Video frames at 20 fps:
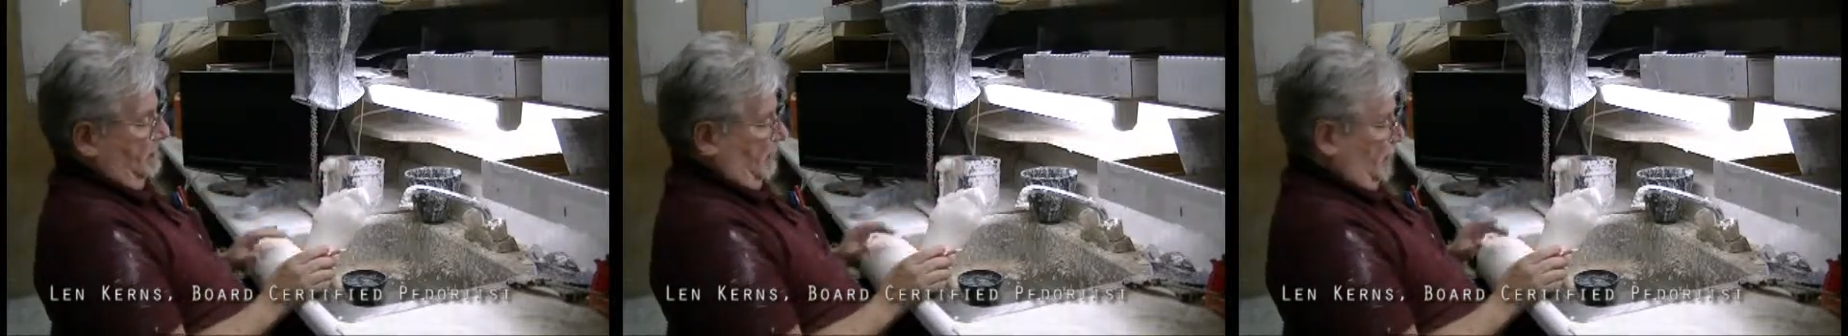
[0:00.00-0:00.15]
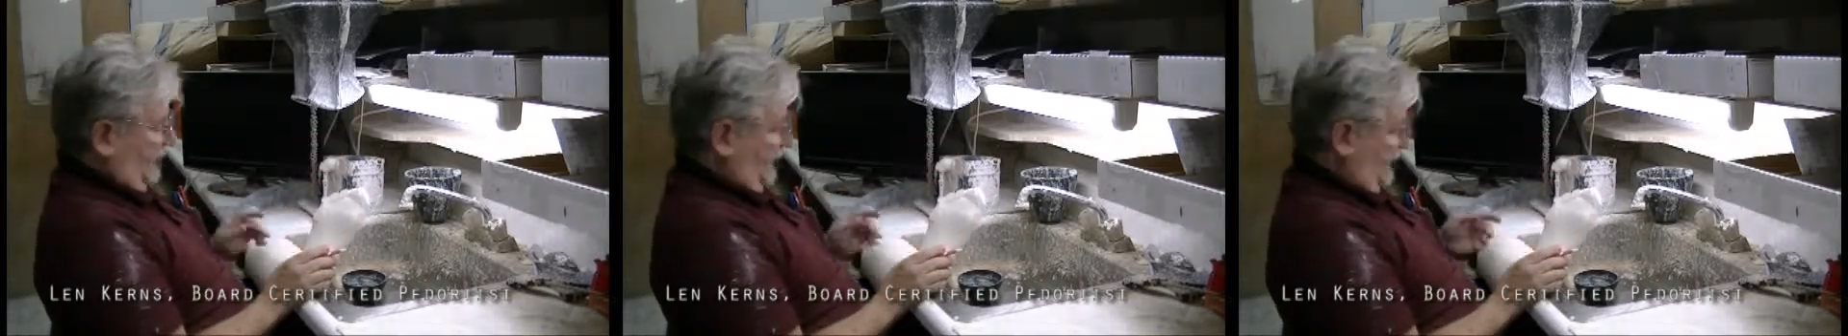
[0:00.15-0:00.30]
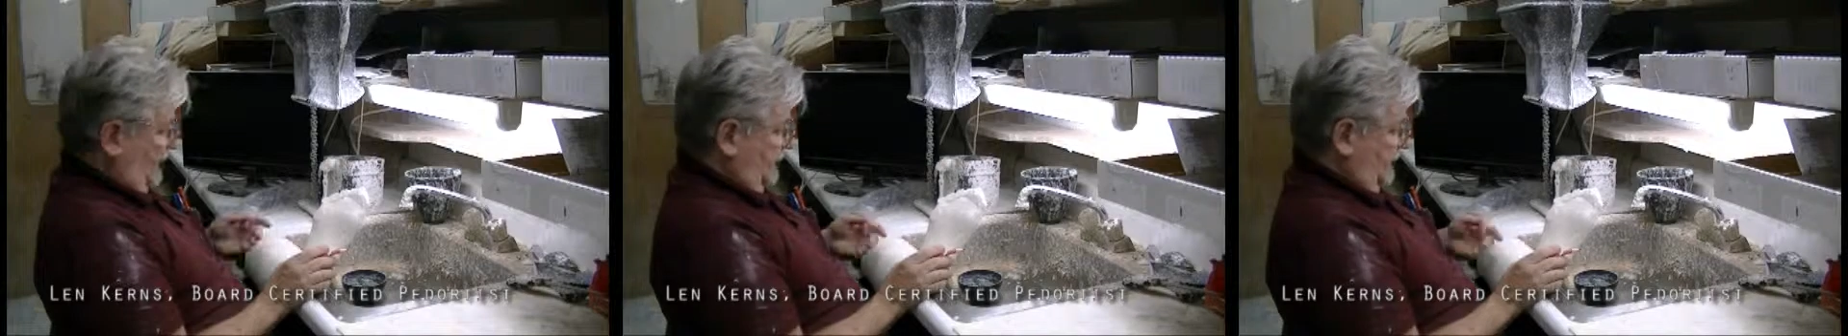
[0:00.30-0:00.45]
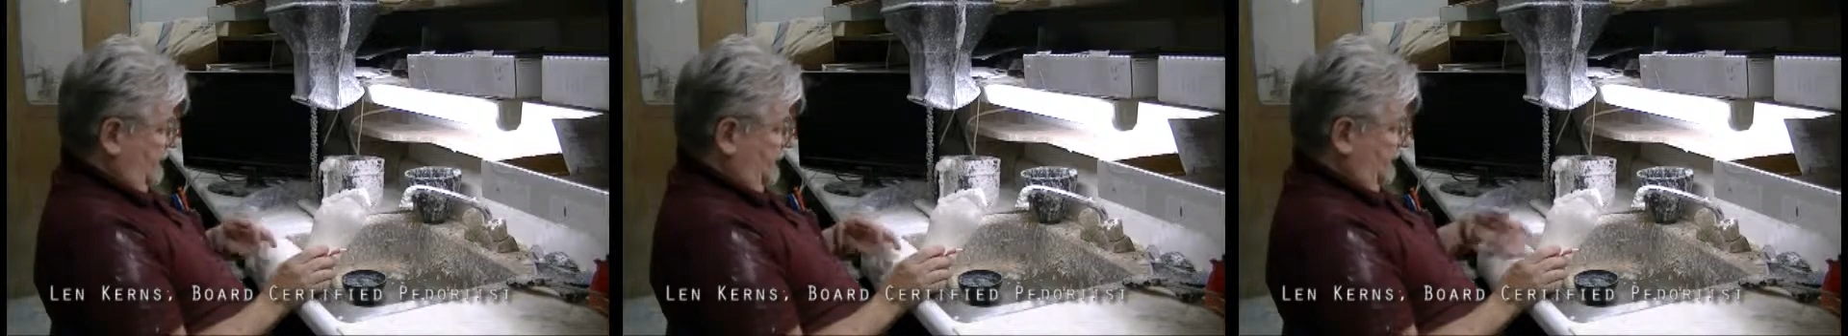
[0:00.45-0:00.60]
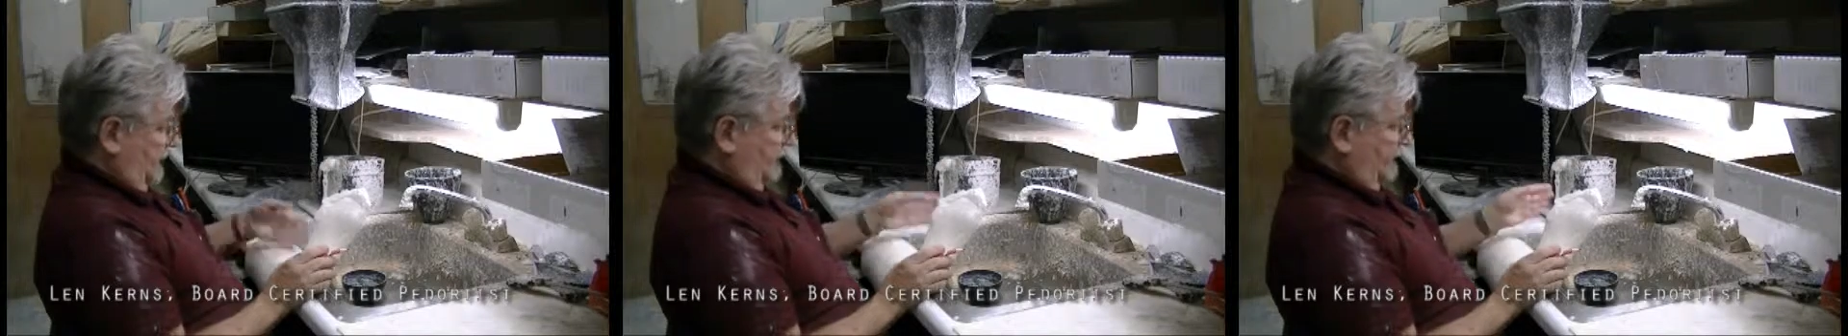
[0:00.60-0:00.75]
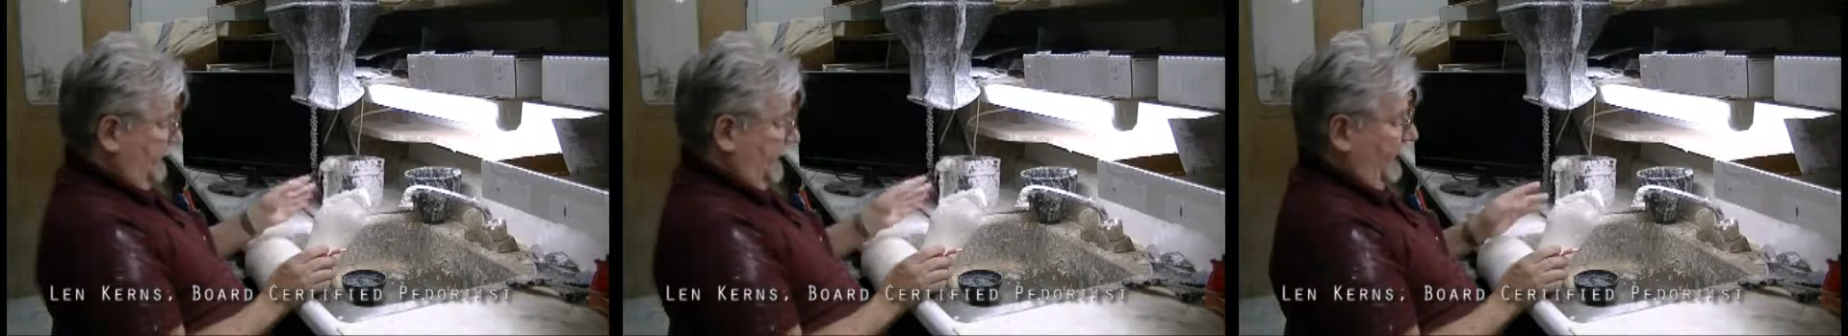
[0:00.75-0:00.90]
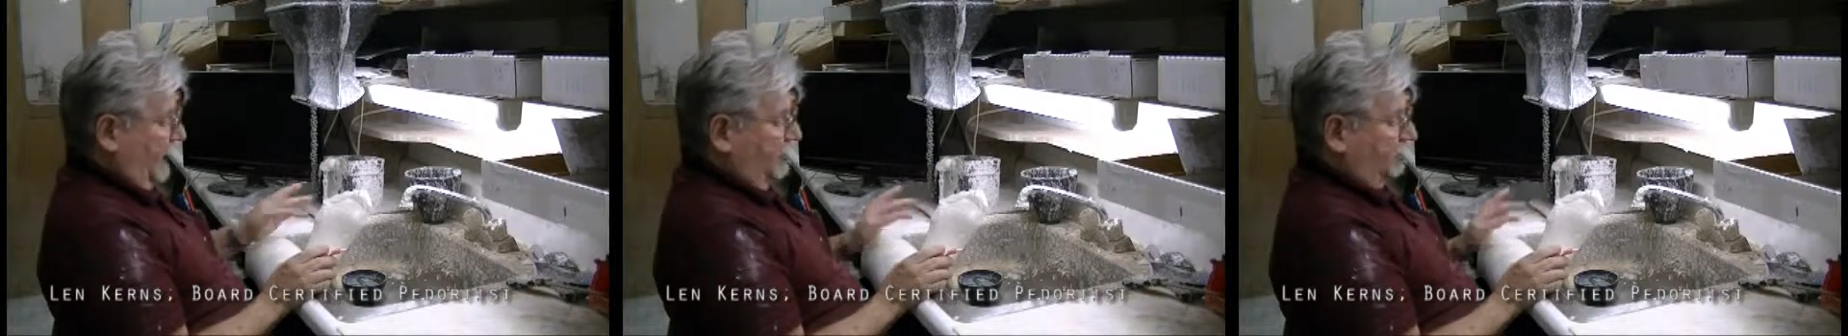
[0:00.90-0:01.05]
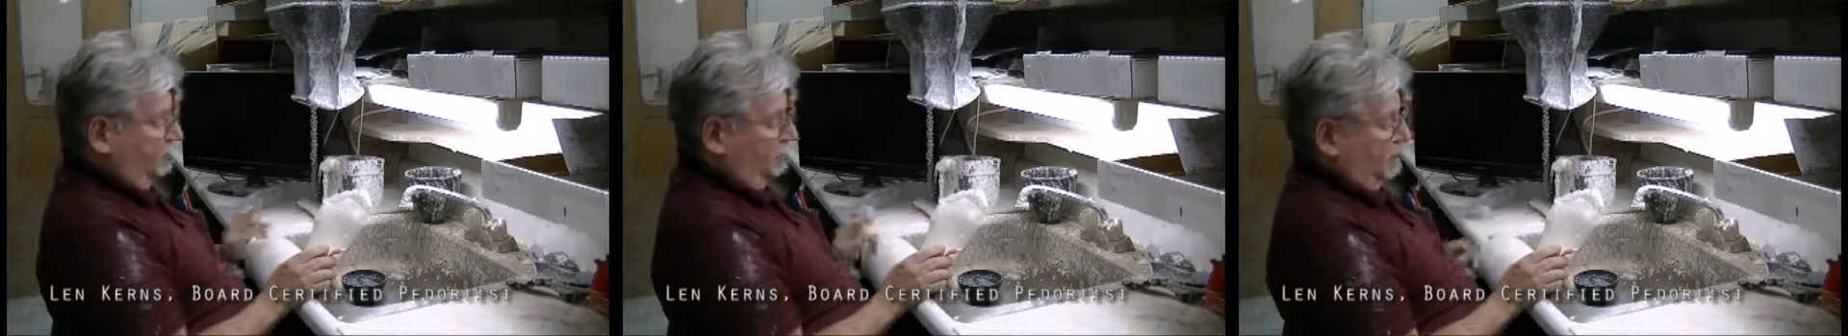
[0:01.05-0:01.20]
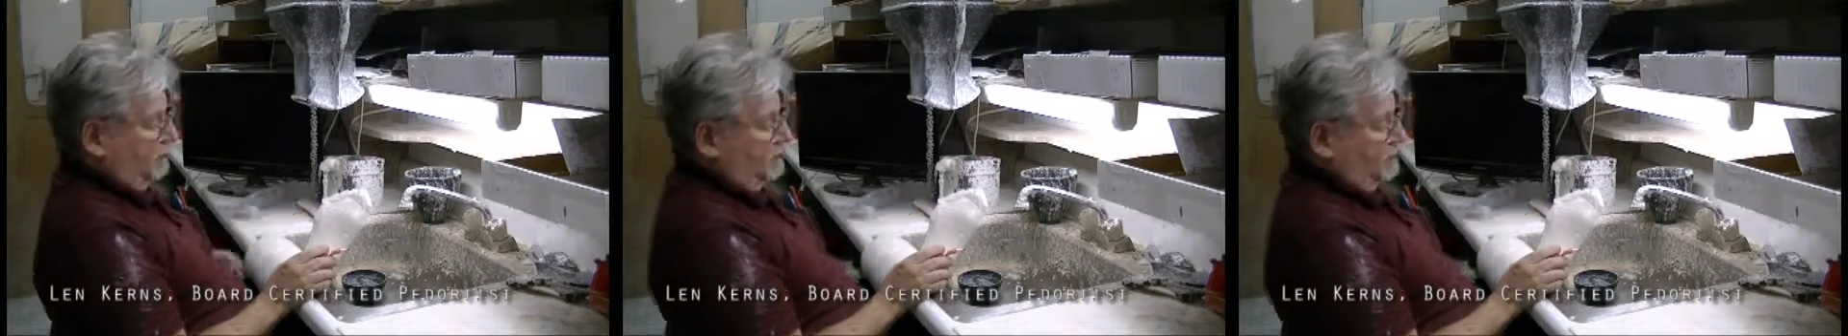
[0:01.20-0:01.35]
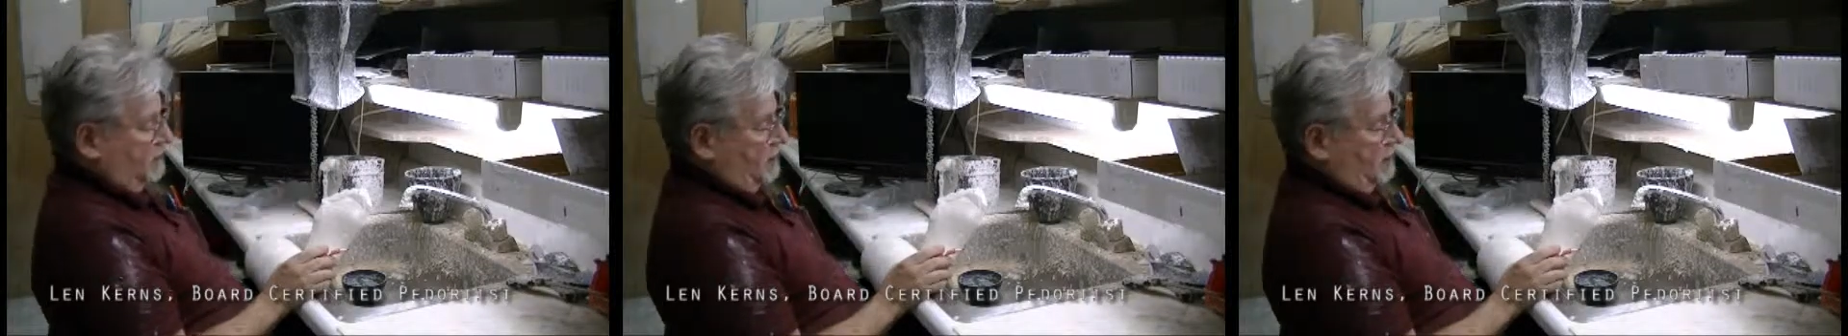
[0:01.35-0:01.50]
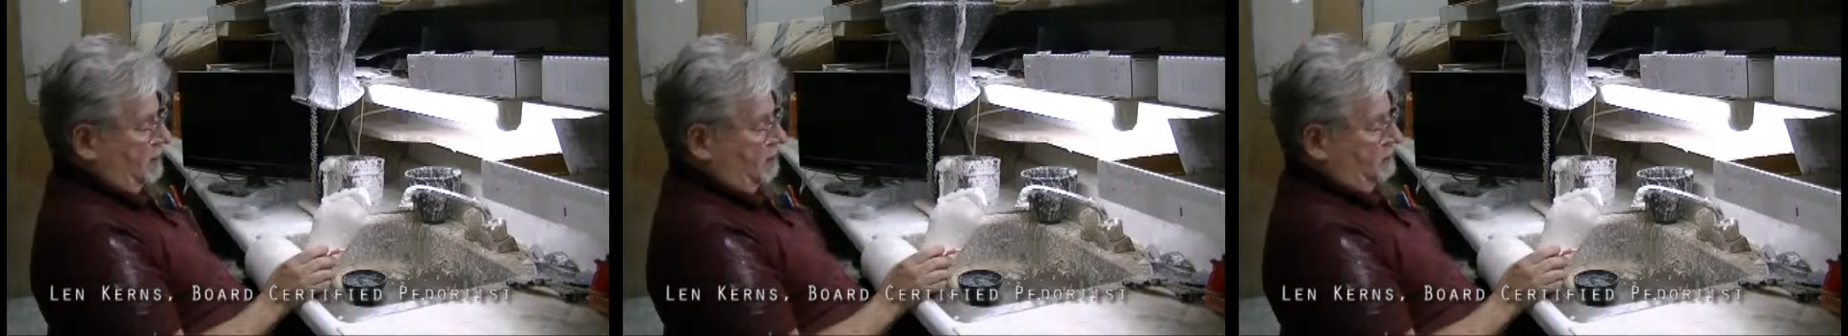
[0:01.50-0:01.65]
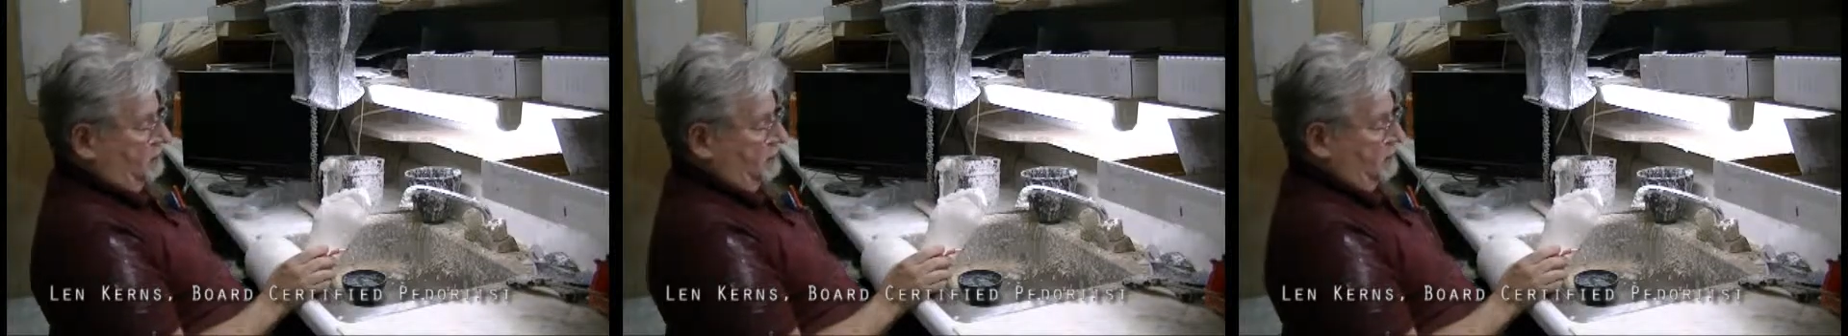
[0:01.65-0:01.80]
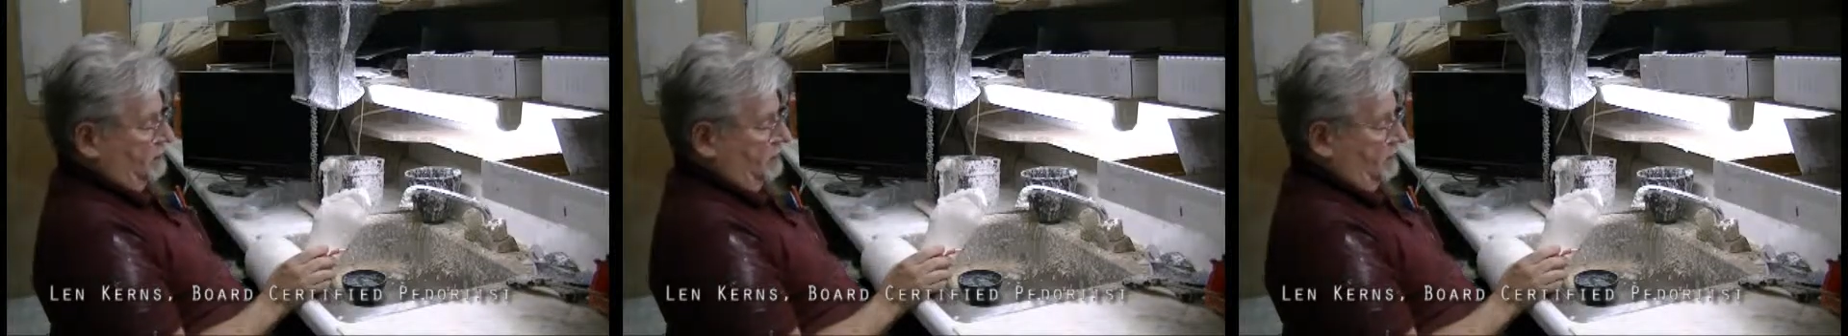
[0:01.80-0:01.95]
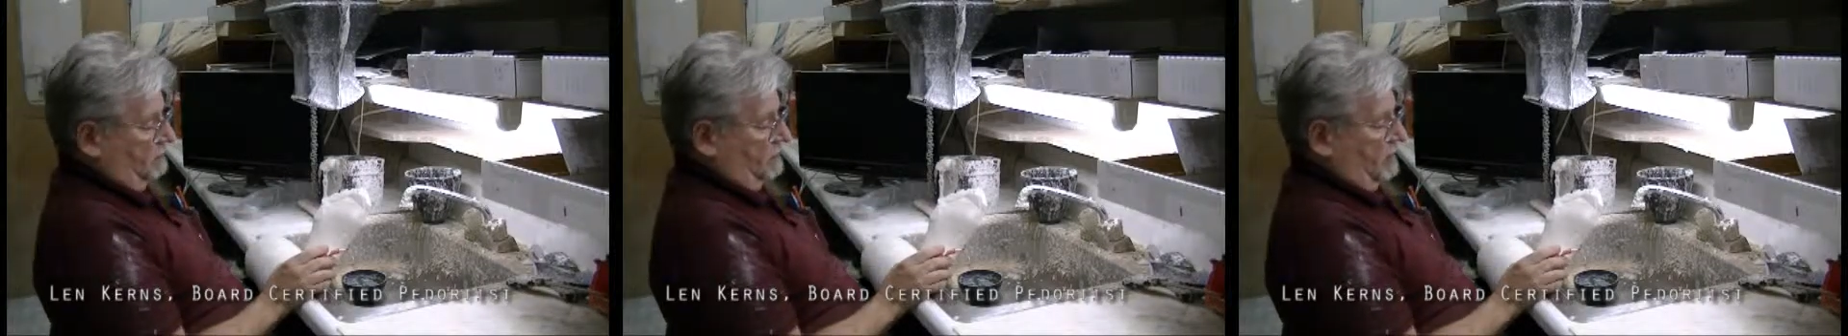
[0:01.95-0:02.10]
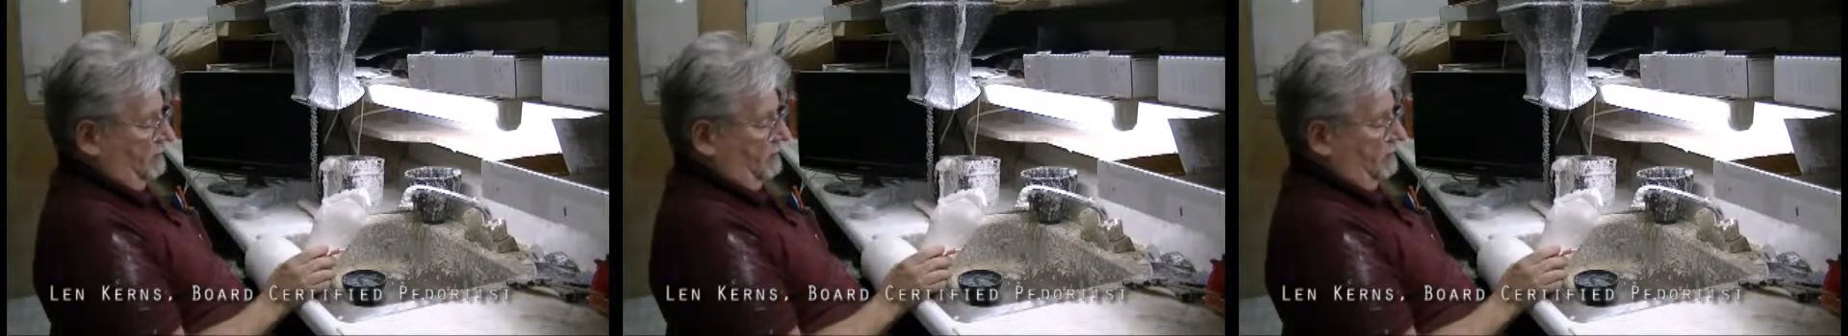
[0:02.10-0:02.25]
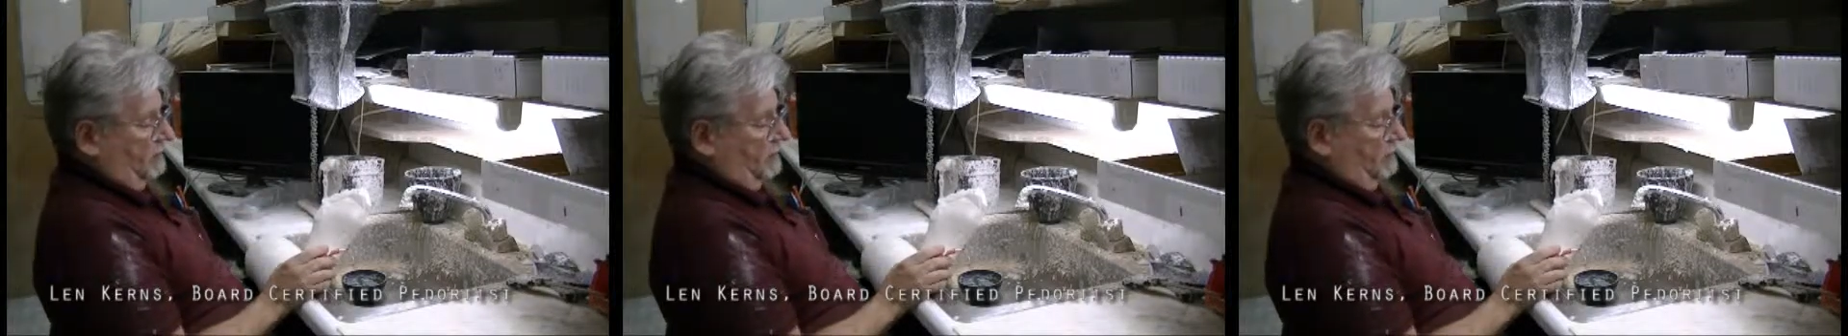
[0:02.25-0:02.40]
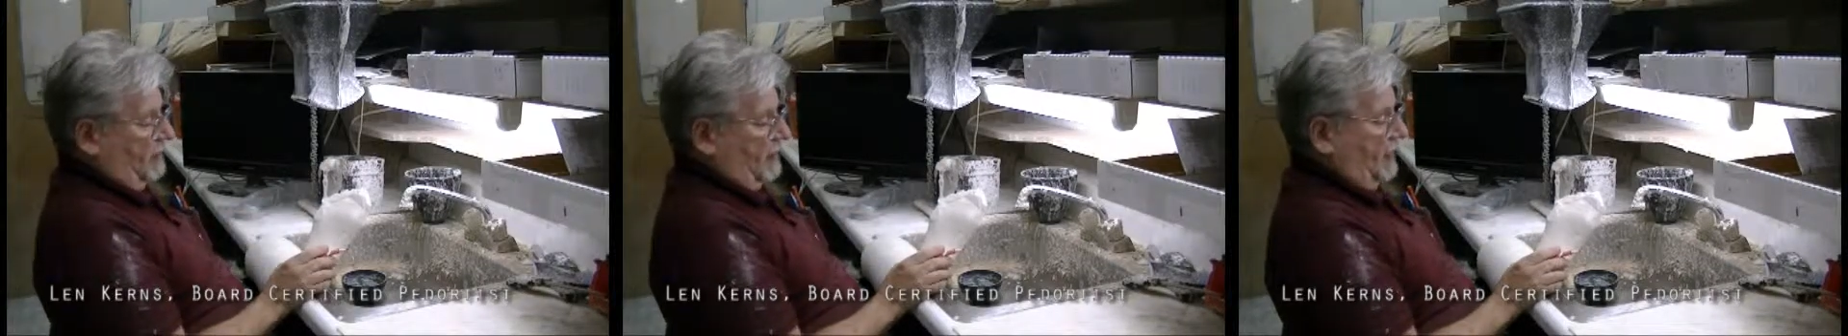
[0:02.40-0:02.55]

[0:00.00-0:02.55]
And since I had 3 surgeries on my foot,